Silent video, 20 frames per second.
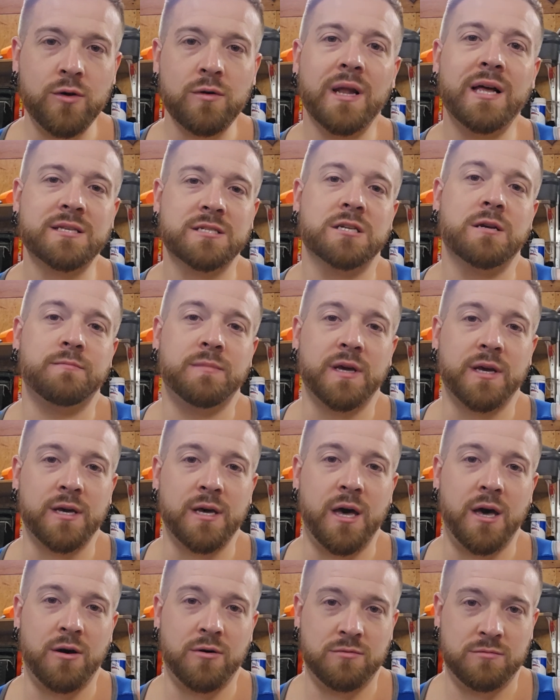you let something
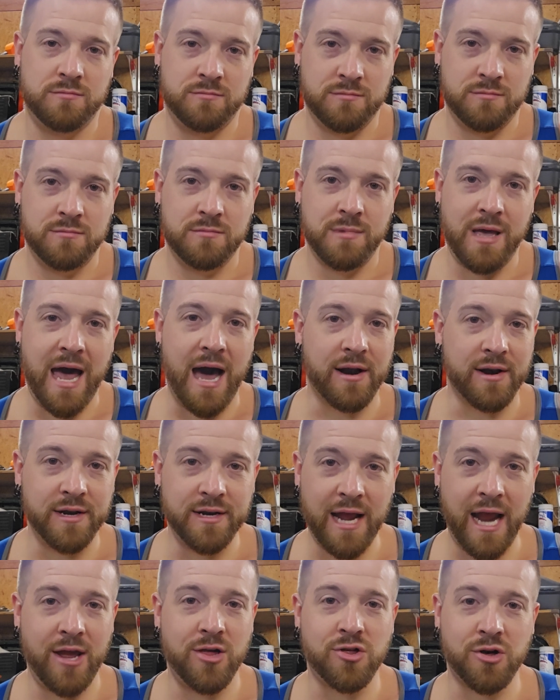go out
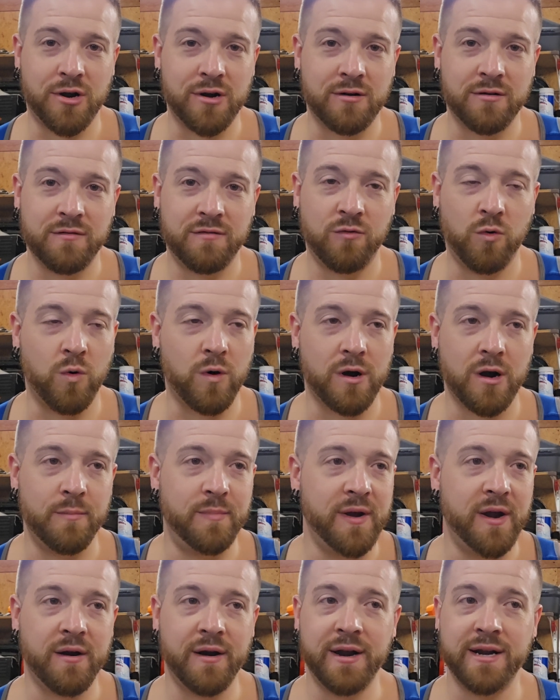of nature for a
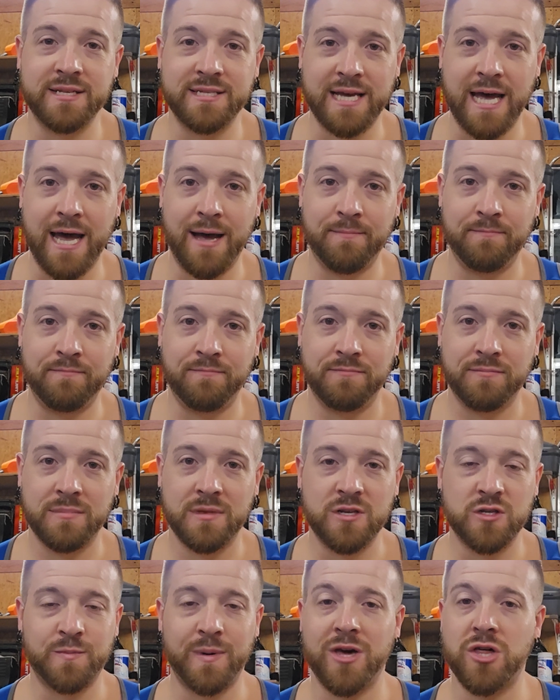period of time,
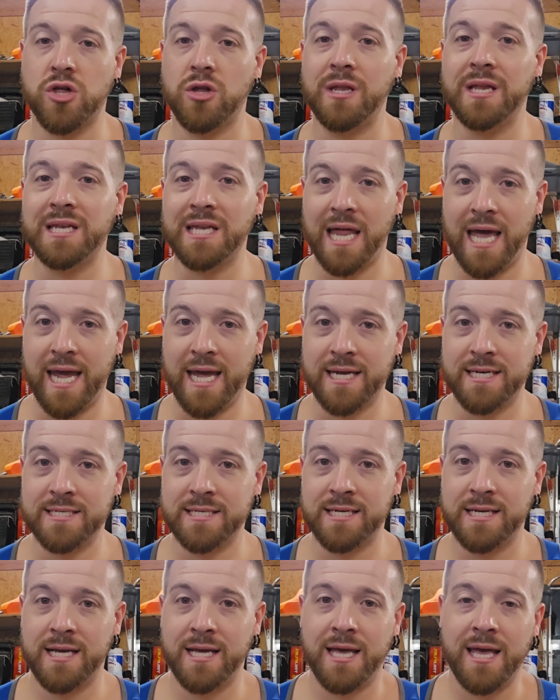especially
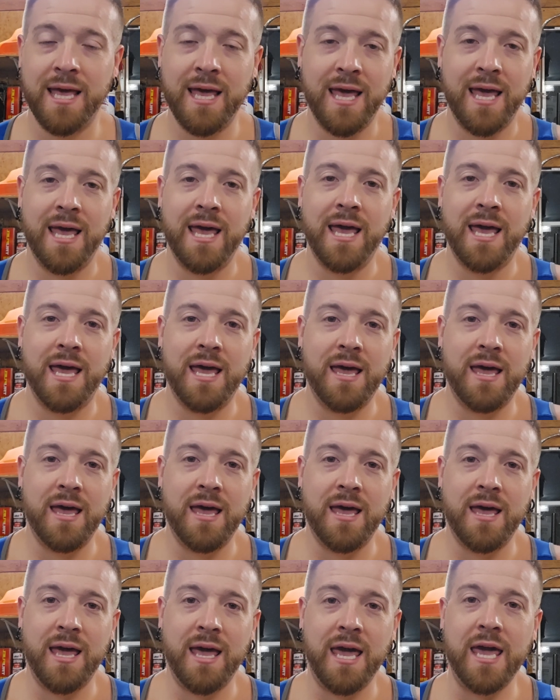land,
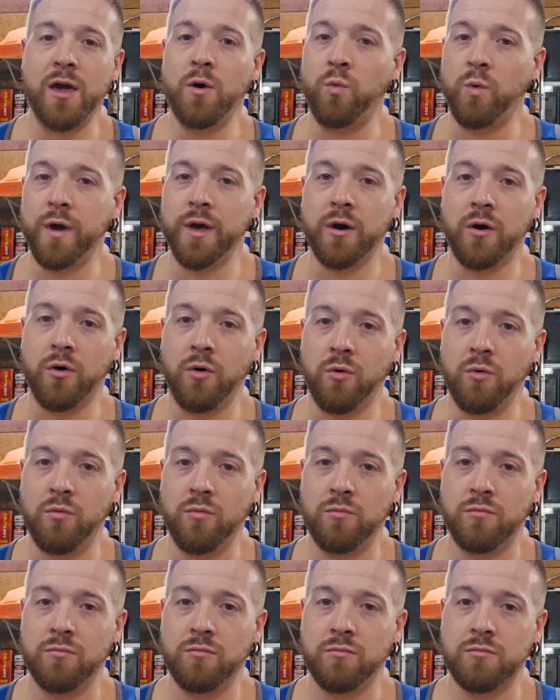it
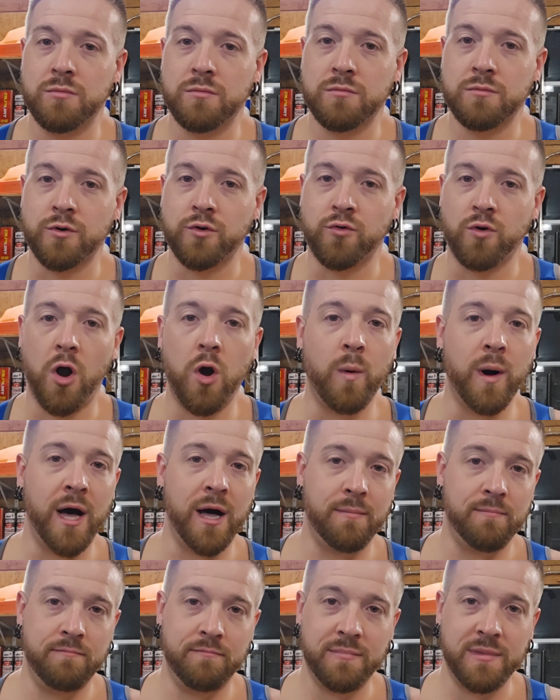will grow
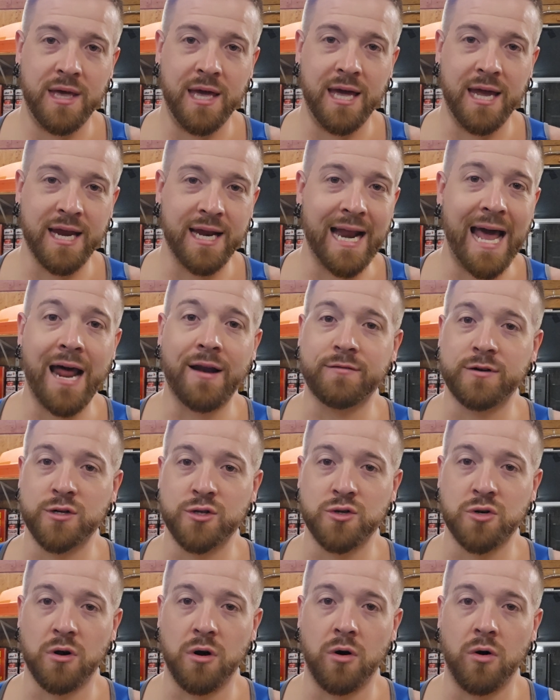up and get out of
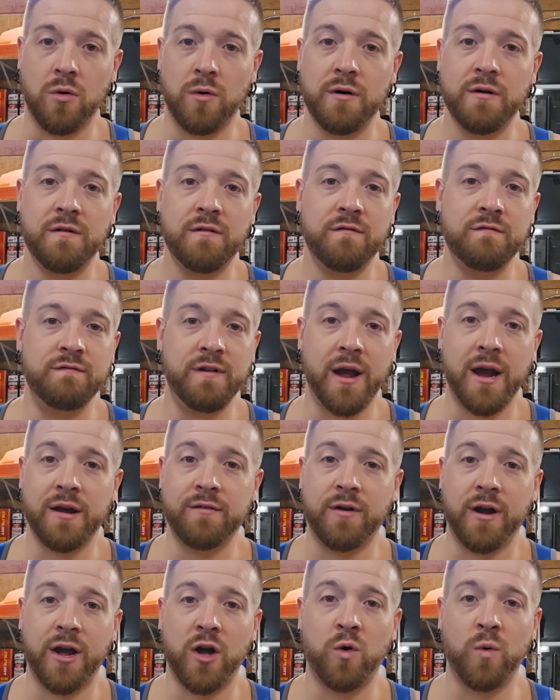control
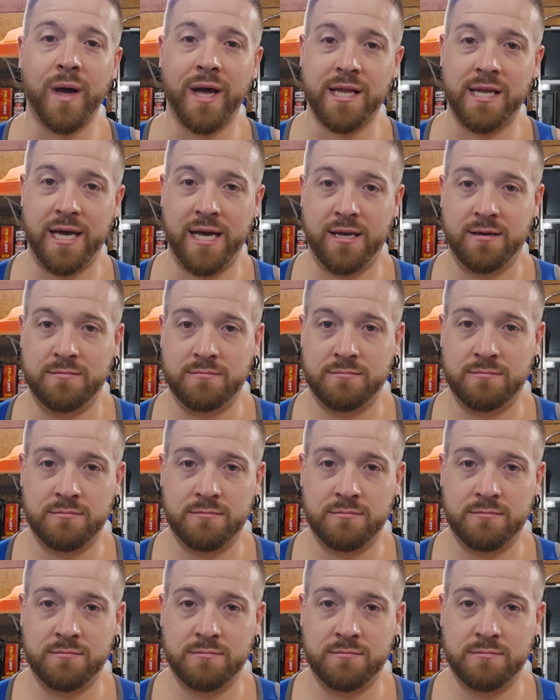very, very quickly.